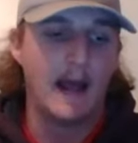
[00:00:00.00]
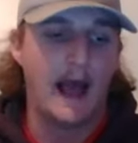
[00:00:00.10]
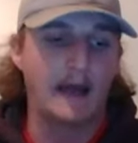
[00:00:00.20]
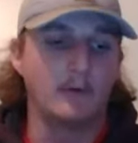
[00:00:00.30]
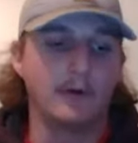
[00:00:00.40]

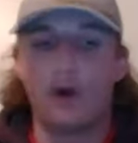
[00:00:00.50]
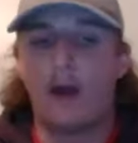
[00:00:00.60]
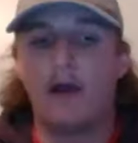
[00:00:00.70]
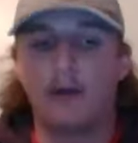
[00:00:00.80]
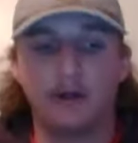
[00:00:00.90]
don't know
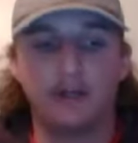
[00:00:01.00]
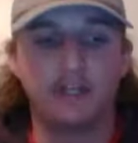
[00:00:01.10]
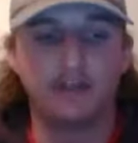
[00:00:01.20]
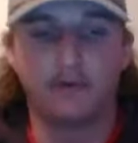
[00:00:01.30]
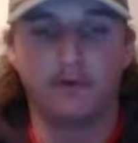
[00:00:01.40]
how good
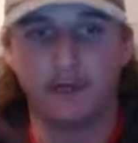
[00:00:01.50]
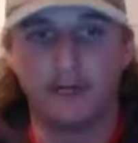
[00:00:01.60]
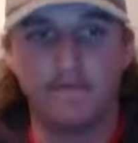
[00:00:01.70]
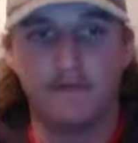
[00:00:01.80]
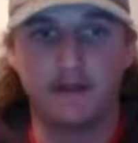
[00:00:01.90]
this Florida
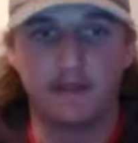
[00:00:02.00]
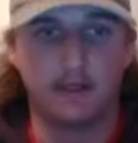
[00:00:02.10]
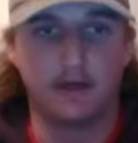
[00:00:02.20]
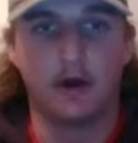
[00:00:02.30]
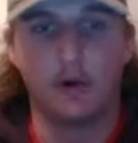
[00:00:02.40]
defense is
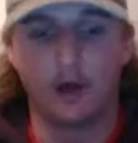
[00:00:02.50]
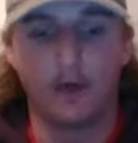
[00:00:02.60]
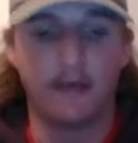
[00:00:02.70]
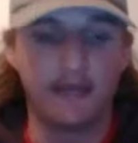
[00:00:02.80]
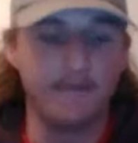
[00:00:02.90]
going to hold
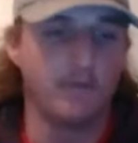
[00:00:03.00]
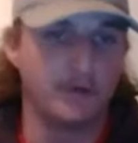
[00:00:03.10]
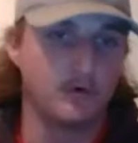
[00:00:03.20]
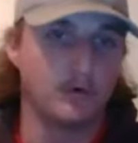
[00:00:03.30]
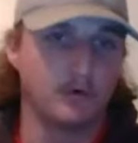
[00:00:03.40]
up, even
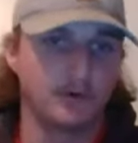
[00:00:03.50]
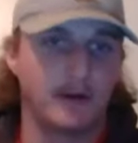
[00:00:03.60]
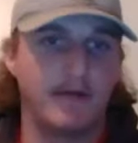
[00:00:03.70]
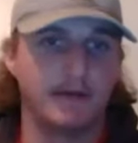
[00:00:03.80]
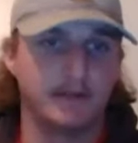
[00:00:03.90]
with Jordan
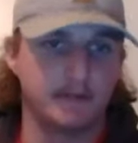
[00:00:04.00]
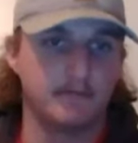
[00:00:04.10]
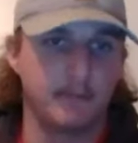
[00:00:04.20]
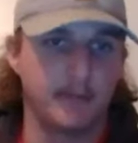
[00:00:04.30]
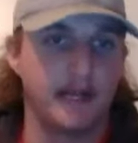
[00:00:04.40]
Travis
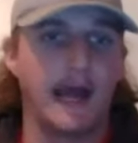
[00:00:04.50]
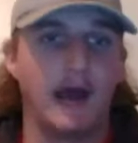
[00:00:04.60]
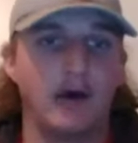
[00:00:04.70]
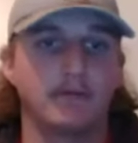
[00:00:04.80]
being out.